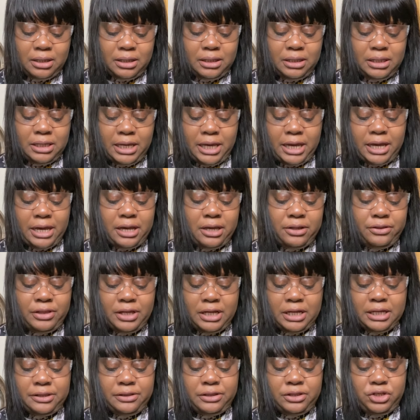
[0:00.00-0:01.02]
yeah,
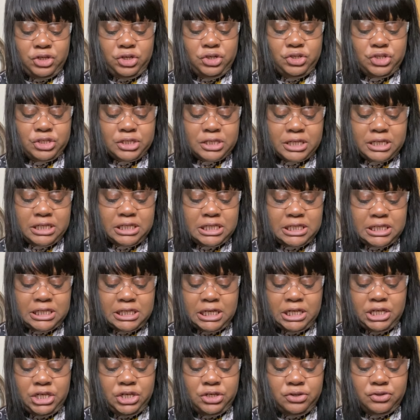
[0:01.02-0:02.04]
you just
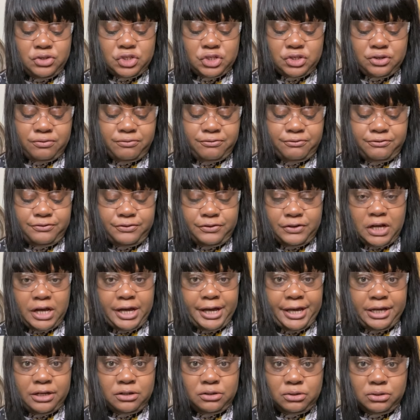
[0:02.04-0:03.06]
continue to
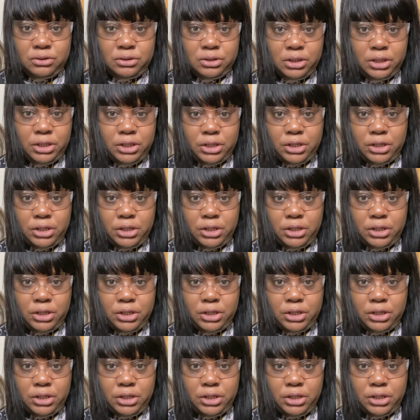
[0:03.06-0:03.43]
file,